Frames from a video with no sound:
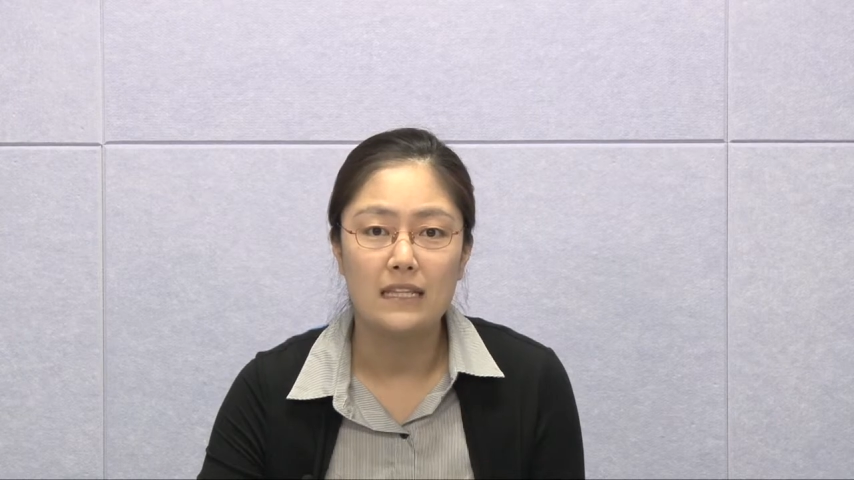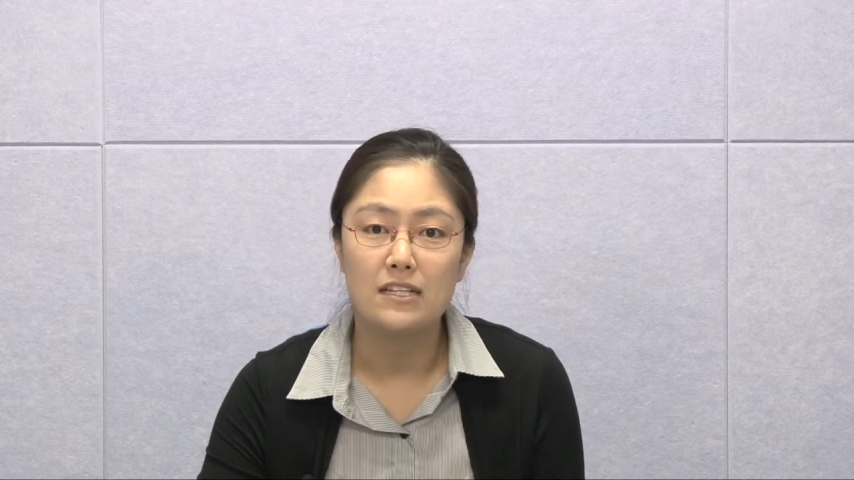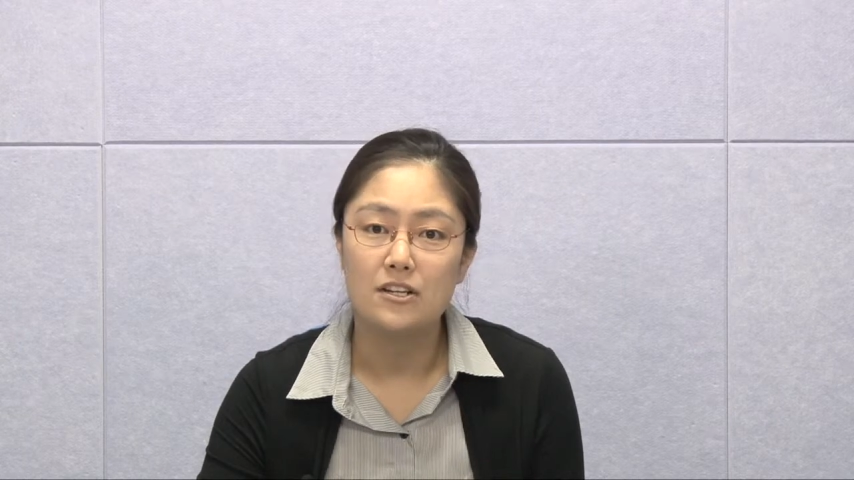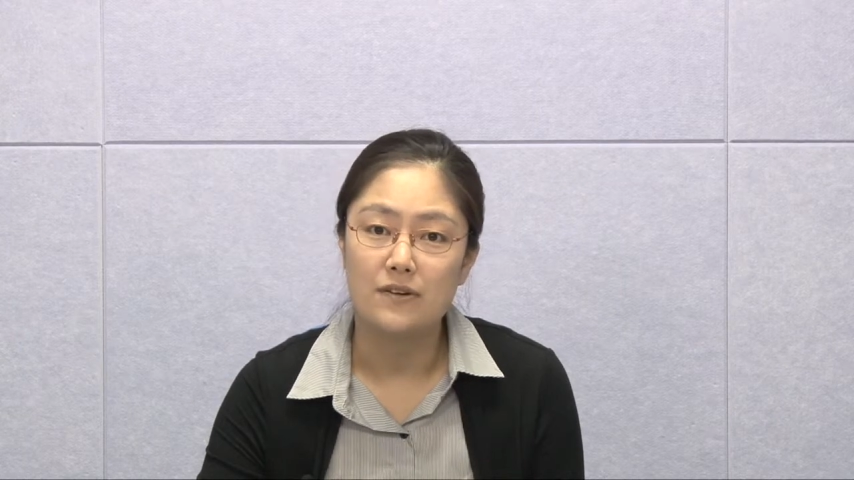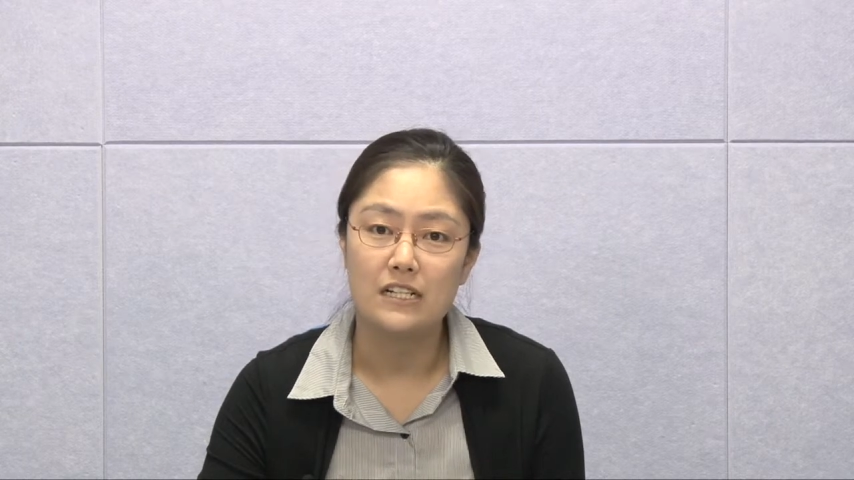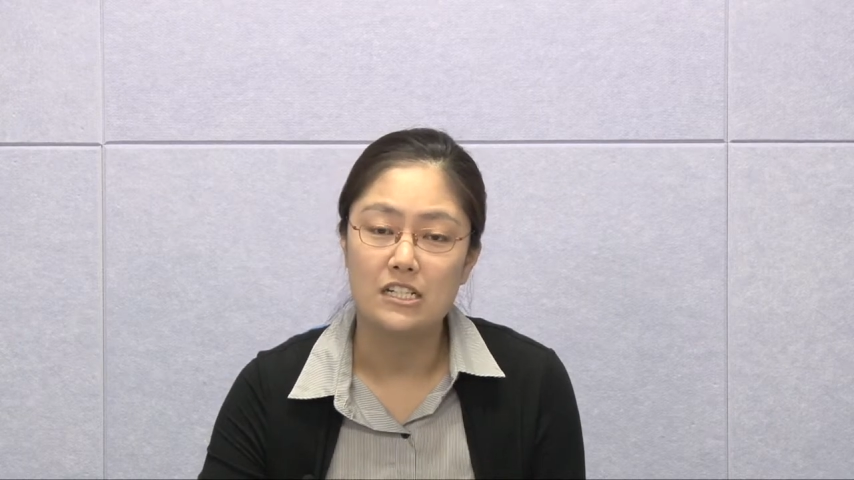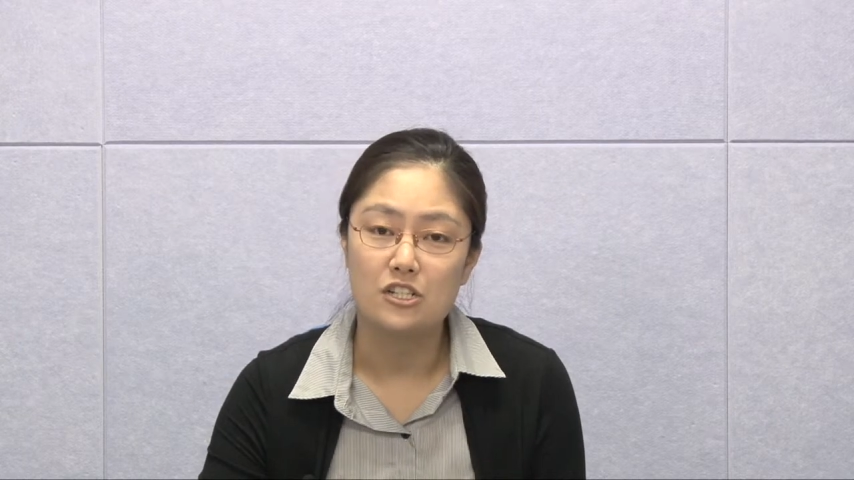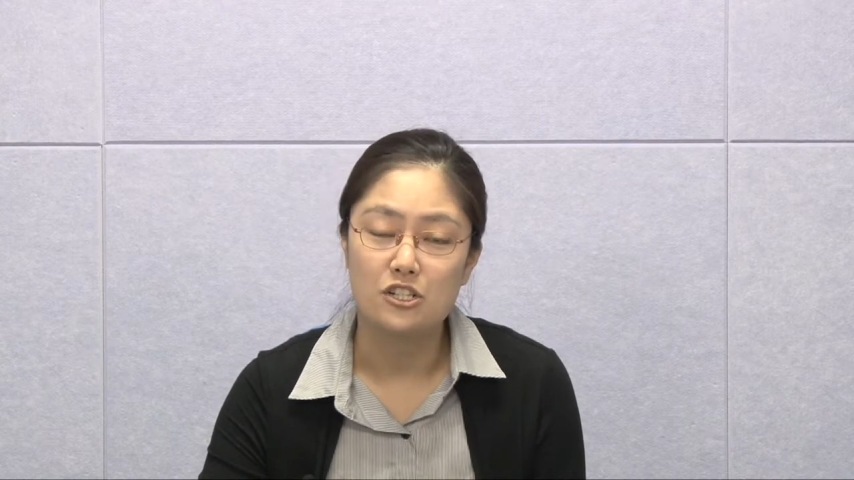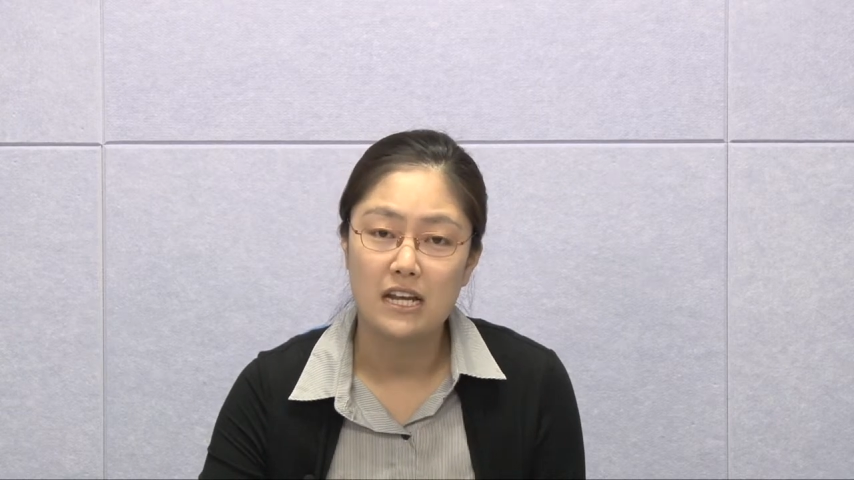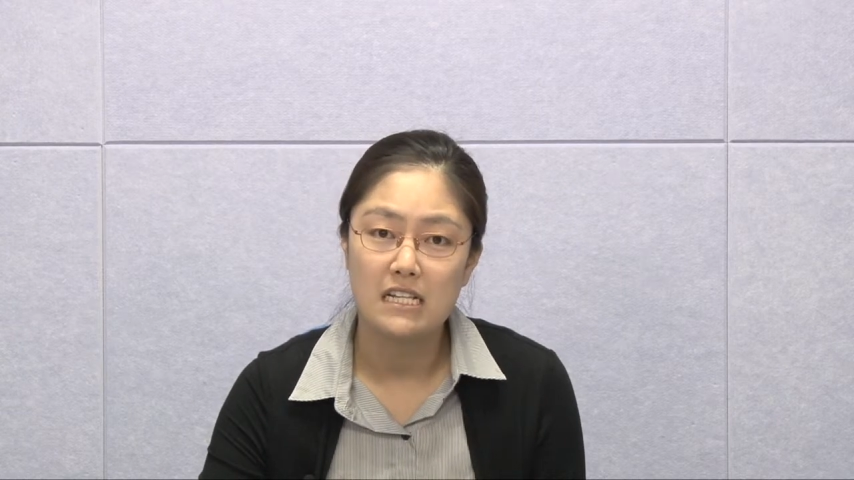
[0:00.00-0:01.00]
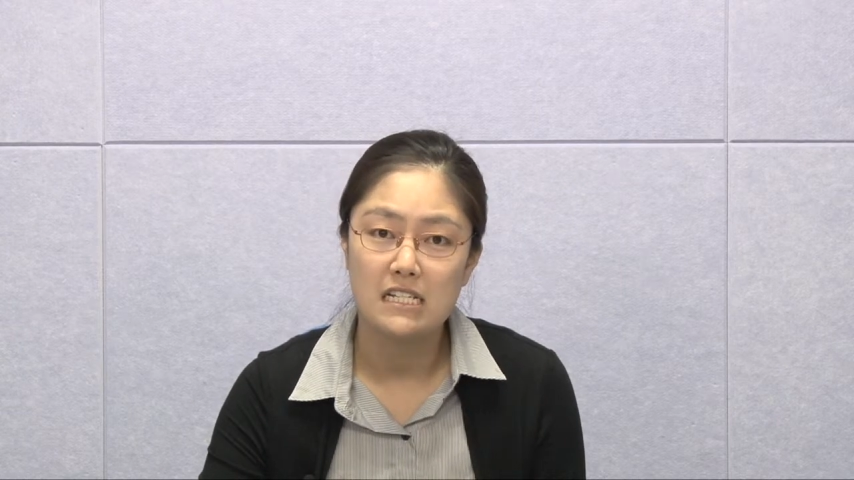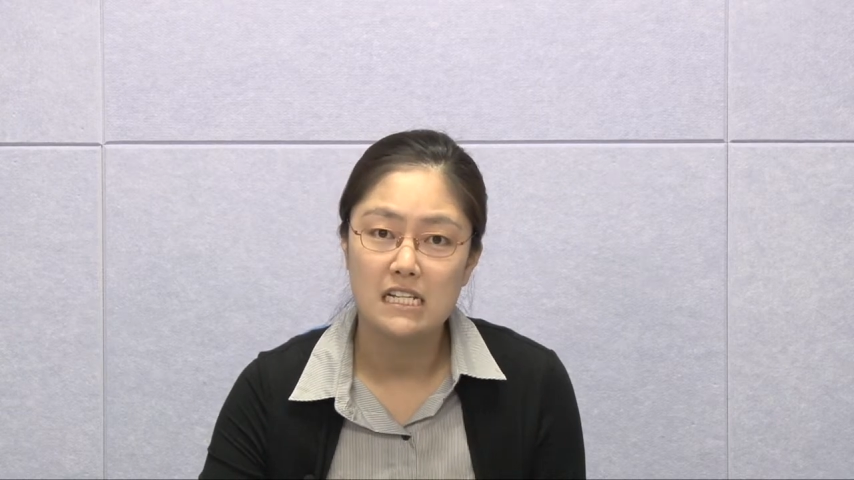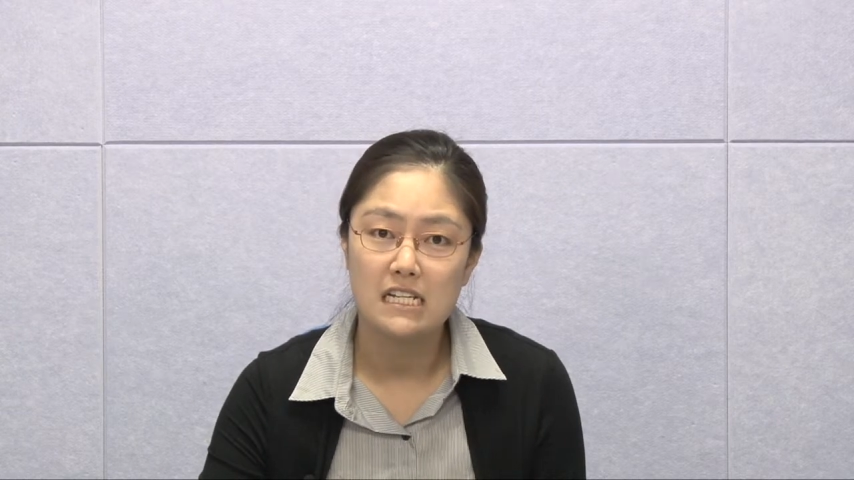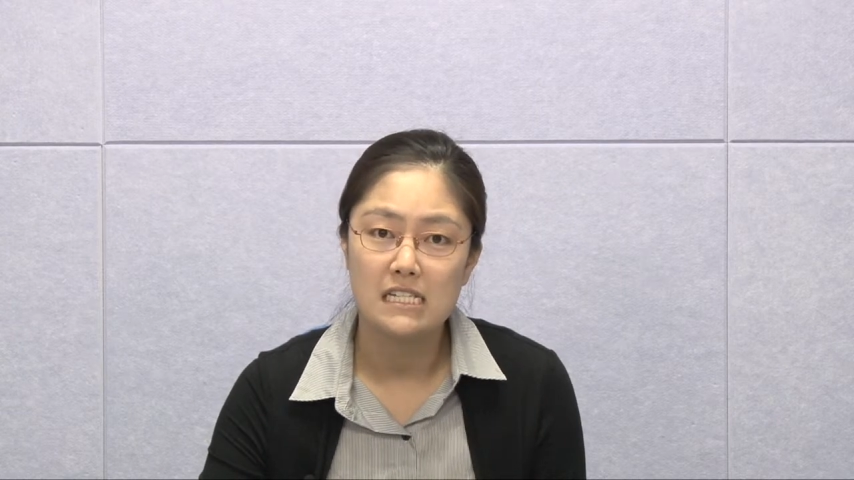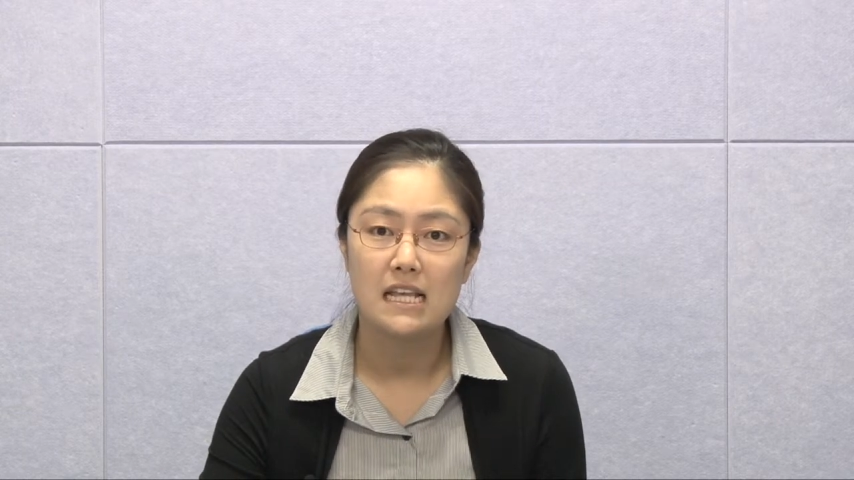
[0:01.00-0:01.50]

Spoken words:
current changes